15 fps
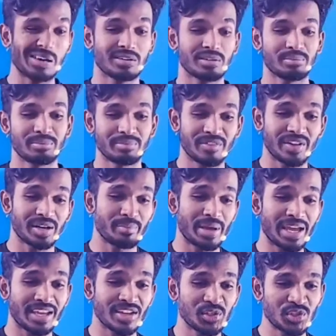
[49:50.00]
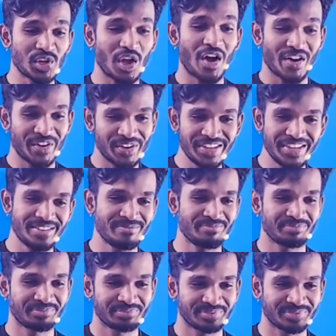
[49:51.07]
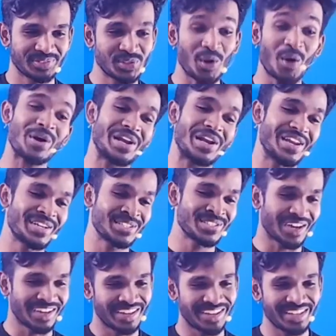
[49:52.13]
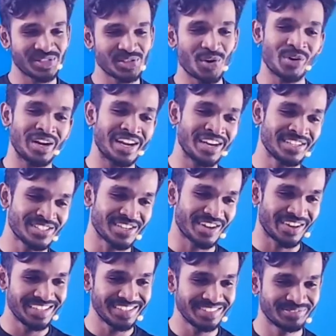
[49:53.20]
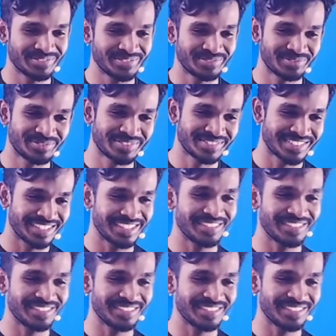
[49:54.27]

When making chai, chocolate chai, hari, chocolate chai. Right?